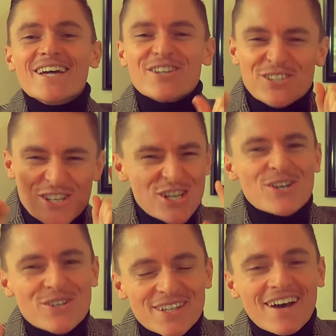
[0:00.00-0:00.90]
The
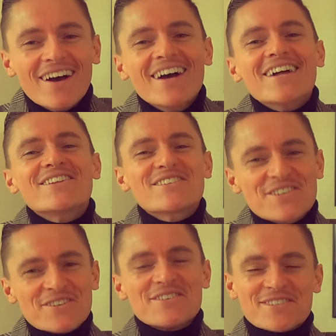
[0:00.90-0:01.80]
Tudor, the
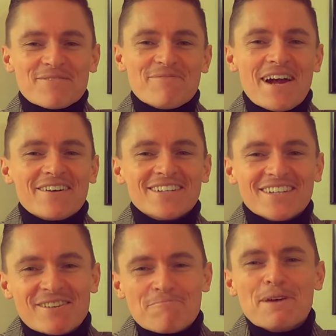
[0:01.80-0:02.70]
Tudor
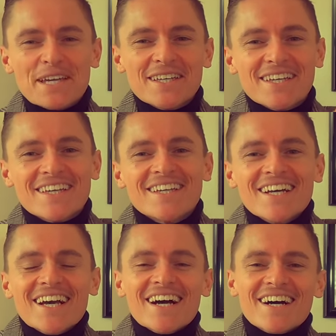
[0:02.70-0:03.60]
Submariner, the Pinky.
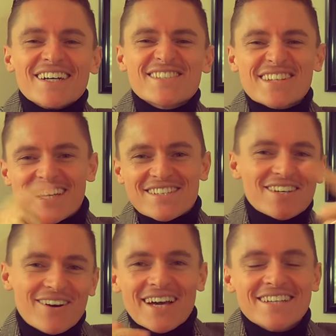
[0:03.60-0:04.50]
Uh, so let's
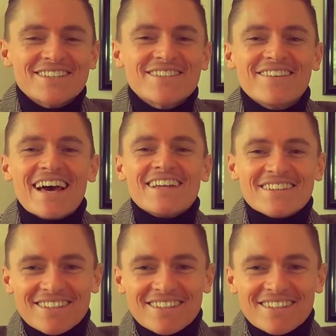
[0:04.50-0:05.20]
go ahead and do that.